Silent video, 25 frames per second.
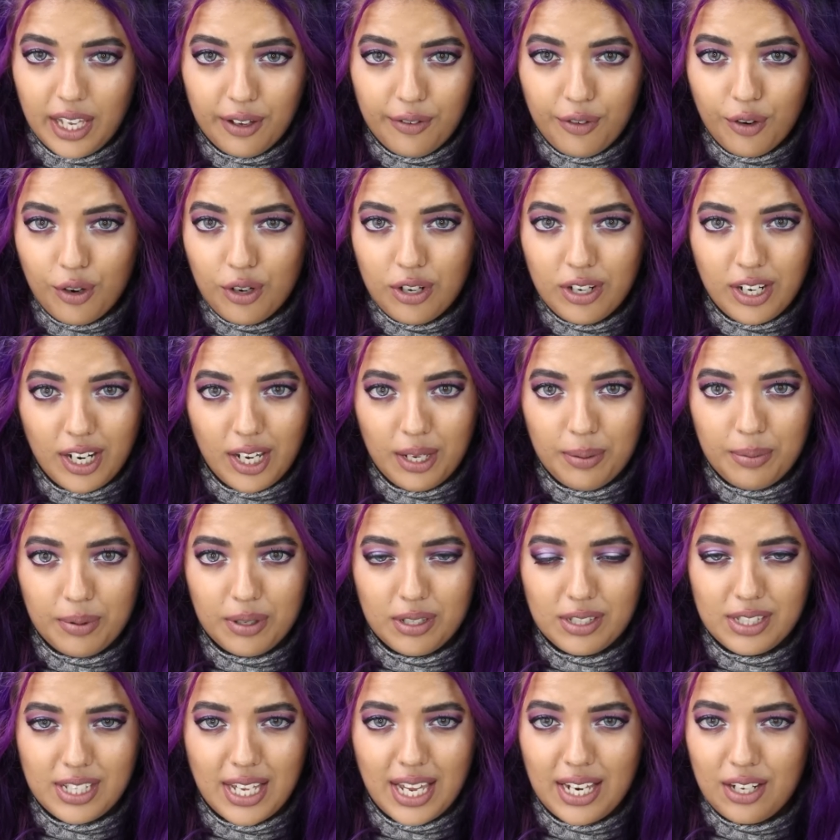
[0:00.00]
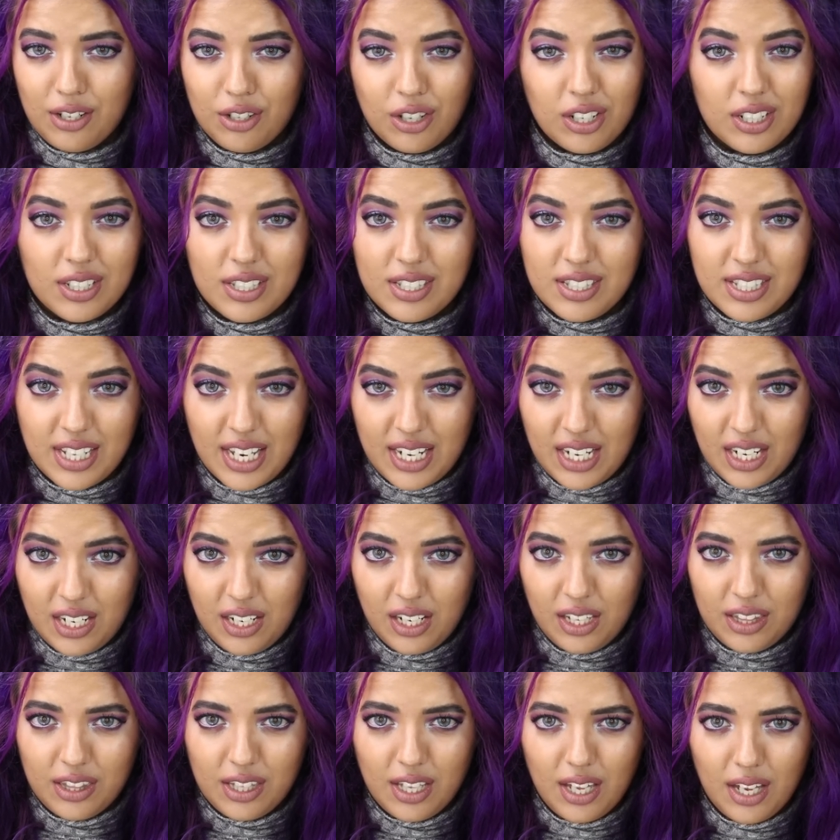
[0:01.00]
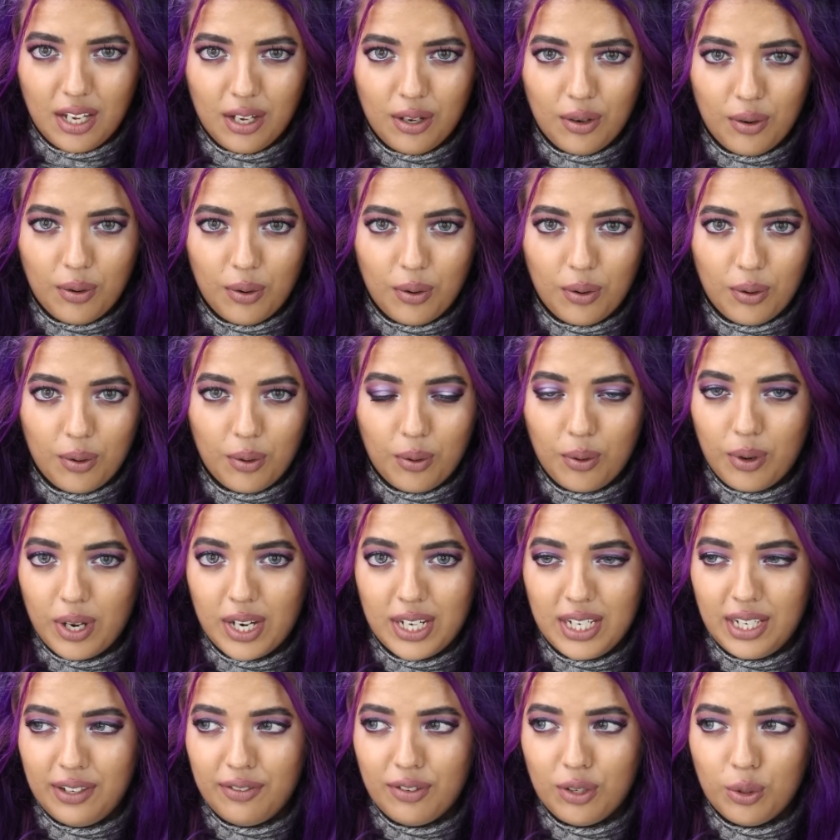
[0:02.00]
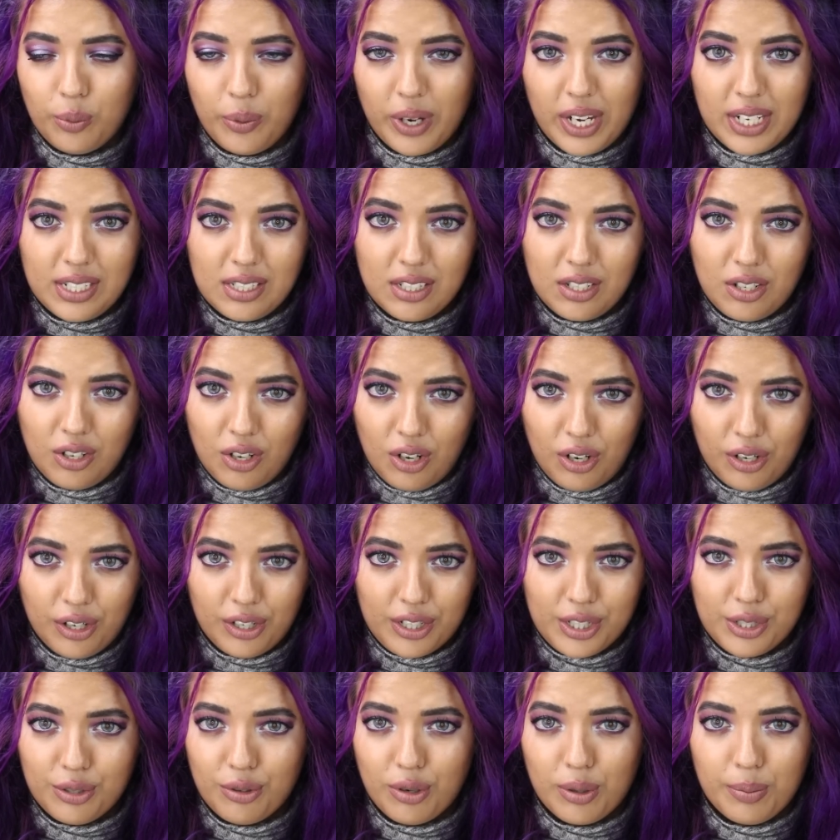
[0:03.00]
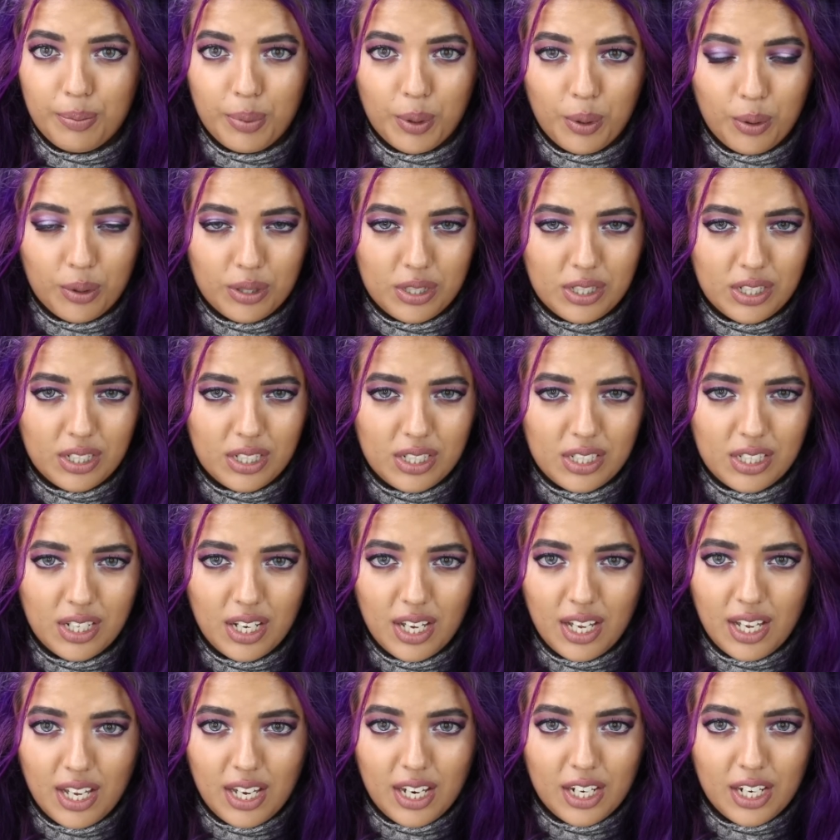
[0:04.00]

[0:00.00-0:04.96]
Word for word: If her neighbors had not said anything, or had even waited longer to report it,